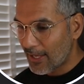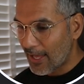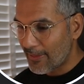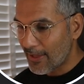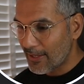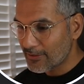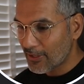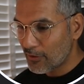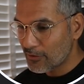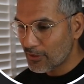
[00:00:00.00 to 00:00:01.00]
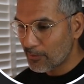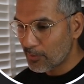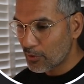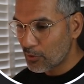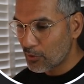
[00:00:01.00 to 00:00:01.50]
and that's going to
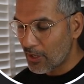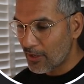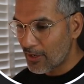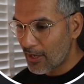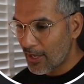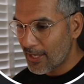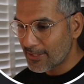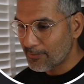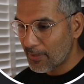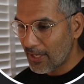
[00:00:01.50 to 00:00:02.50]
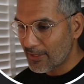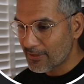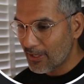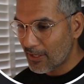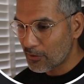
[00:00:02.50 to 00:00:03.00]
pull a nice big
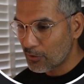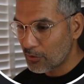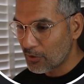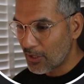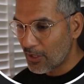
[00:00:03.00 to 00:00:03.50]
circle